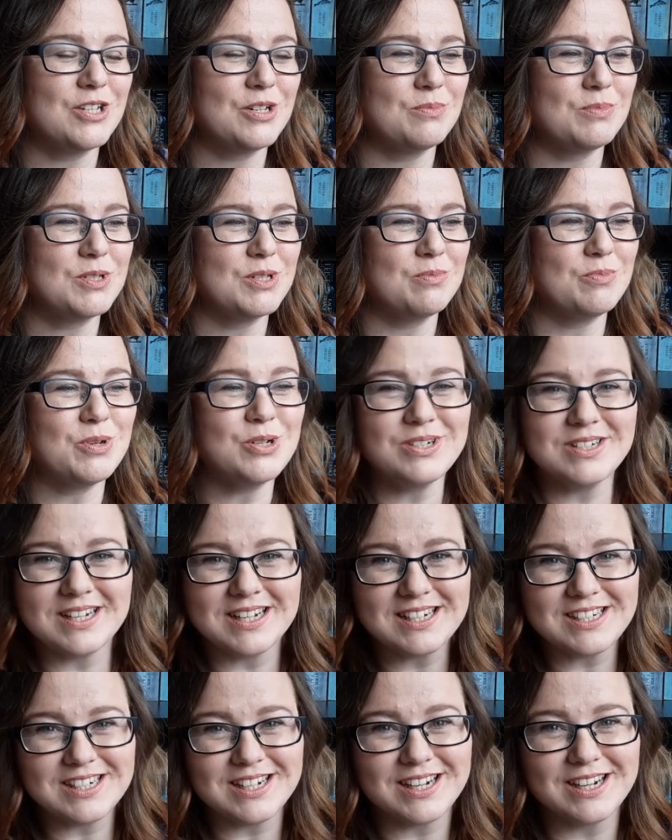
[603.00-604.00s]
up some
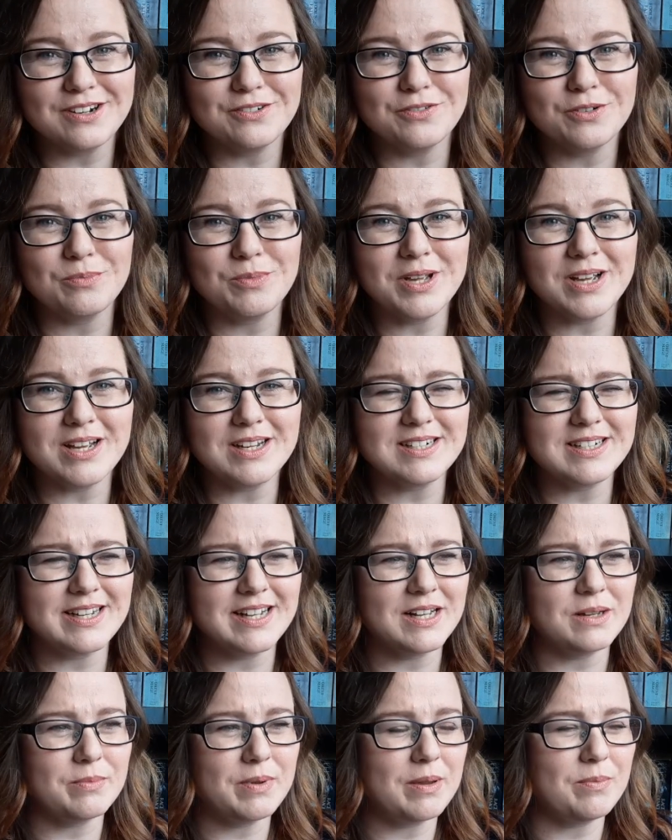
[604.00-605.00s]
undyed yarn from
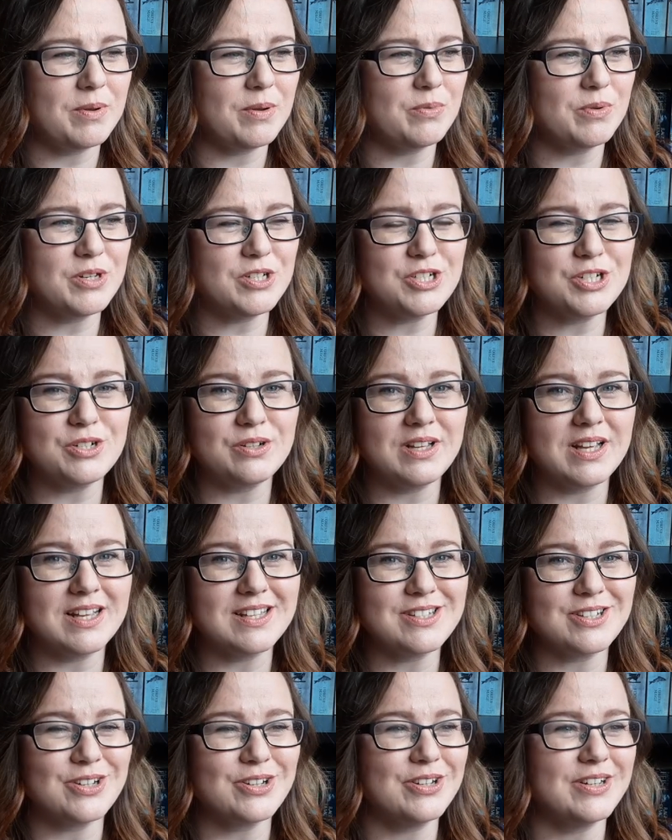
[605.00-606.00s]
Yarndale maybe 1 or 2
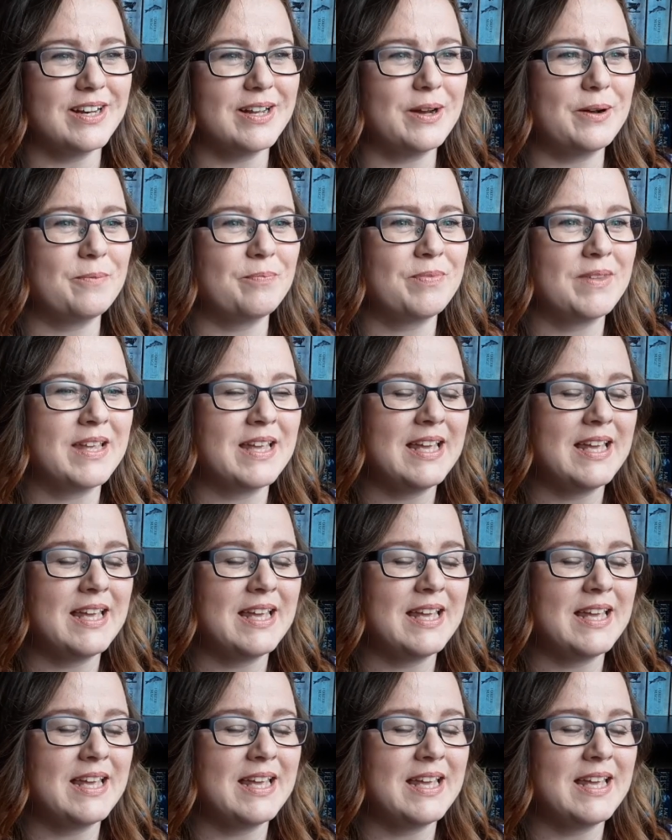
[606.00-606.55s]
years ago now.